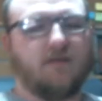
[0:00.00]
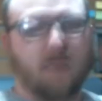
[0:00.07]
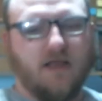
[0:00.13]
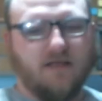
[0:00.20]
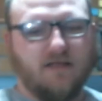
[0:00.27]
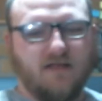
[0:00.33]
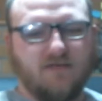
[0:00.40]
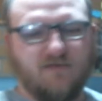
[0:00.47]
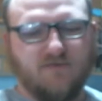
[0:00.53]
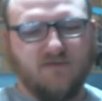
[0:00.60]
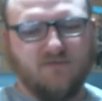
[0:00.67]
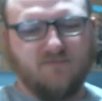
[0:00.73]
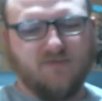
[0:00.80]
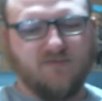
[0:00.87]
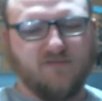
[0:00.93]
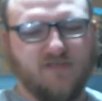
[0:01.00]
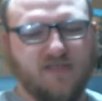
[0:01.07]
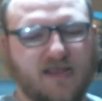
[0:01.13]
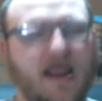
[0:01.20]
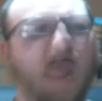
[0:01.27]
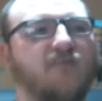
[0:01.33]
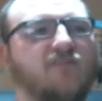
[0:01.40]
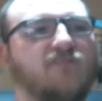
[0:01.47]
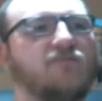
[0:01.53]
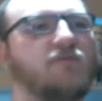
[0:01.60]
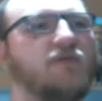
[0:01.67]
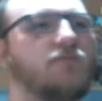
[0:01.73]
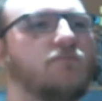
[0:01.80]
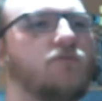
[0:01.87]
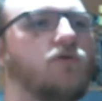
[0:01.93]
I, I it feels like it has to
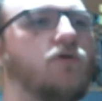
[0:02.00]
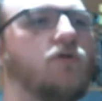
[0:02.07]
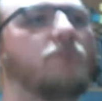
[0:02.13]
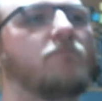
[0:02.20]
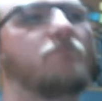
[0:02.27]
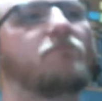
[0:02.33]
be important.